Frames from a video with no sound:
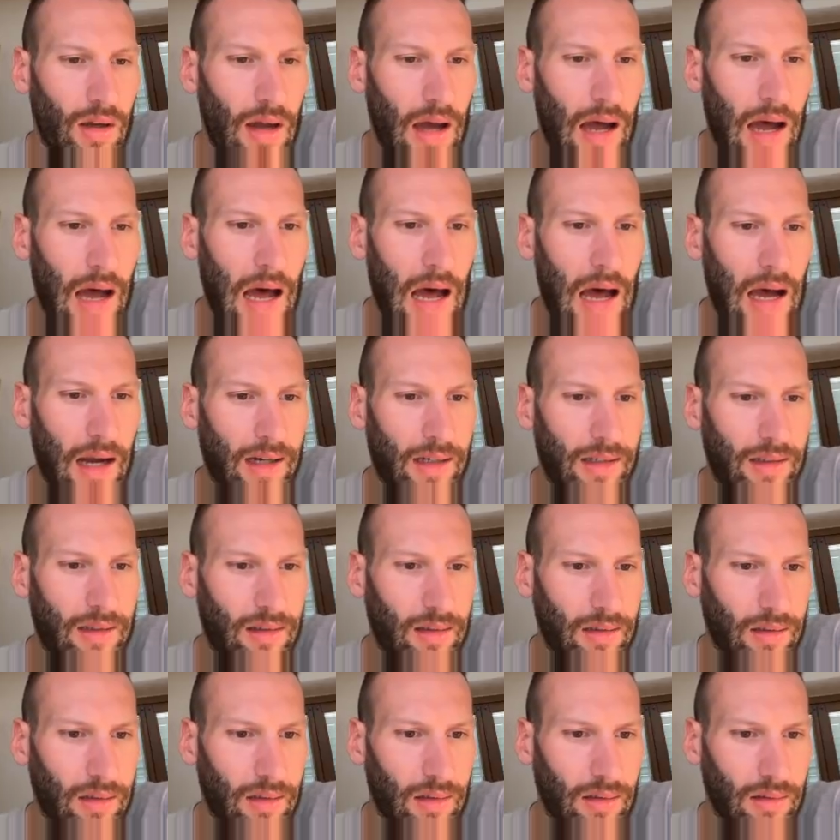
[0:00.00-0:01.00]

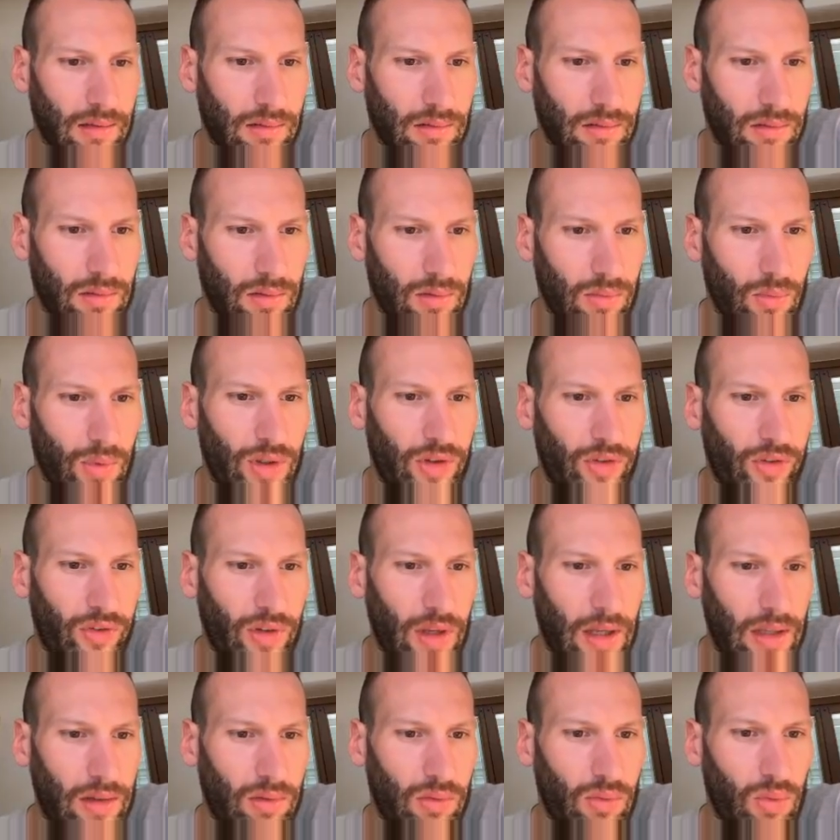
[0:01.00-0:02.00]
act with
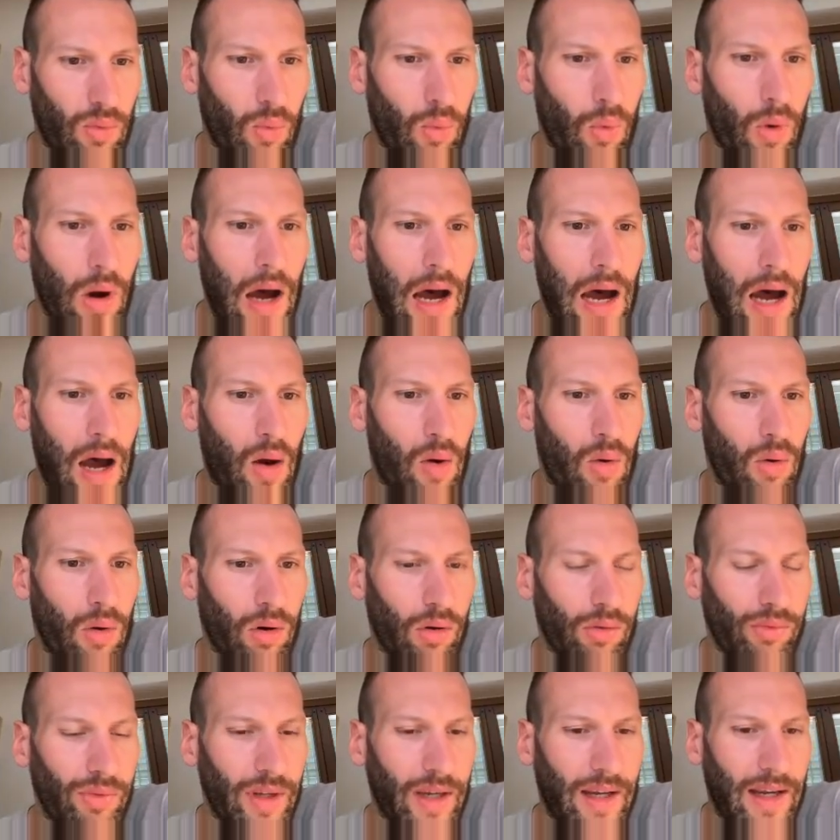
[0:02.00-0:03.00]
set to wow
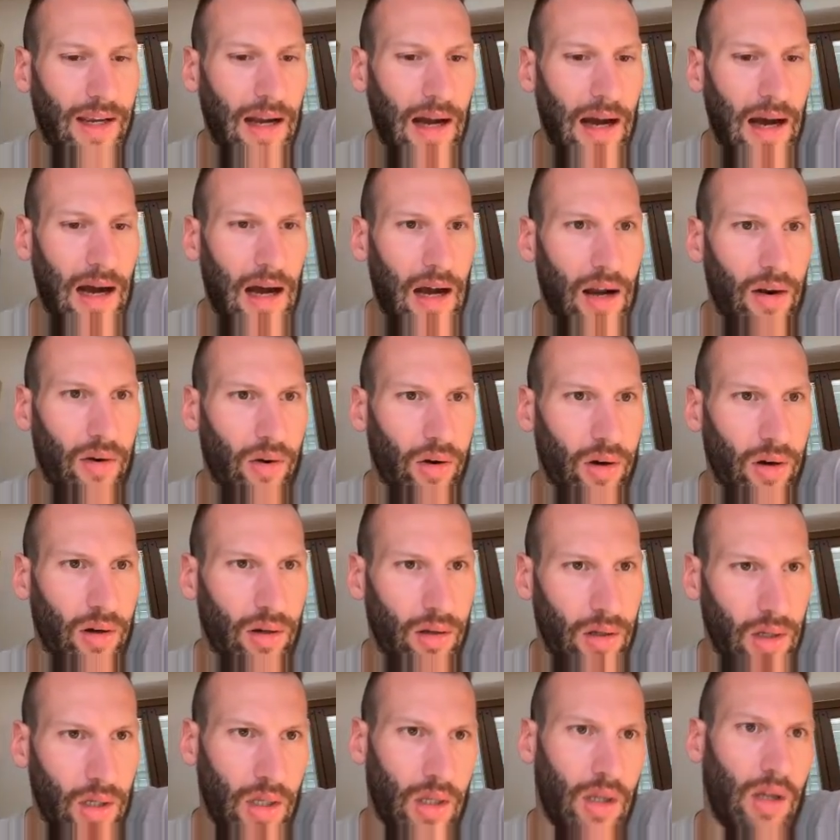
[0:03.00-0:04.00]
on the car
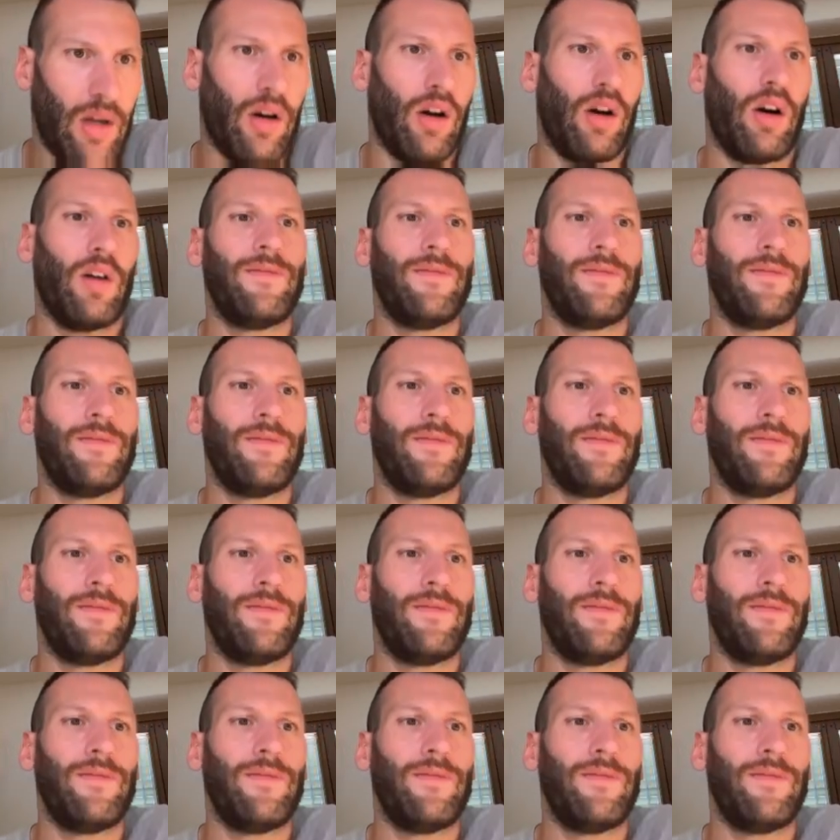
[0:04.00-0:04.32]
of